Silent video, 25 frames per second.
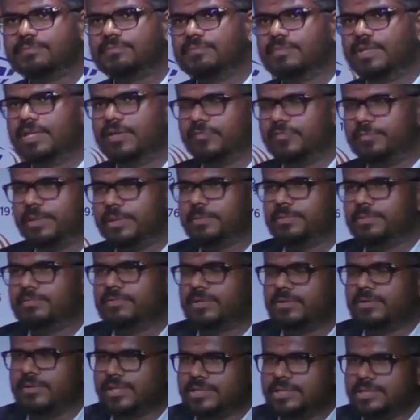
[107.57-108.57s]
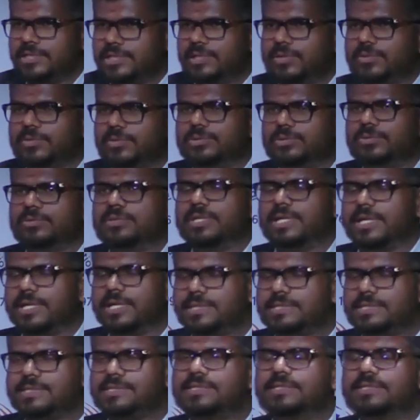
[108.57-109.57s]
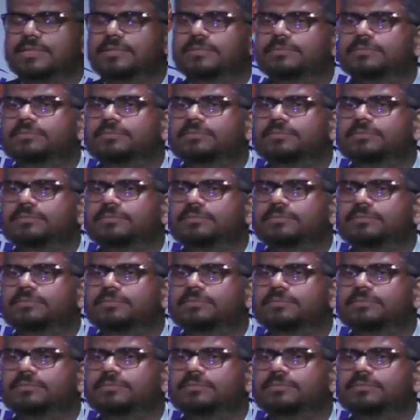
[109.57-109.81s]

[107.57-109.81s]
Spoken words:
If people were to actually go through the dates,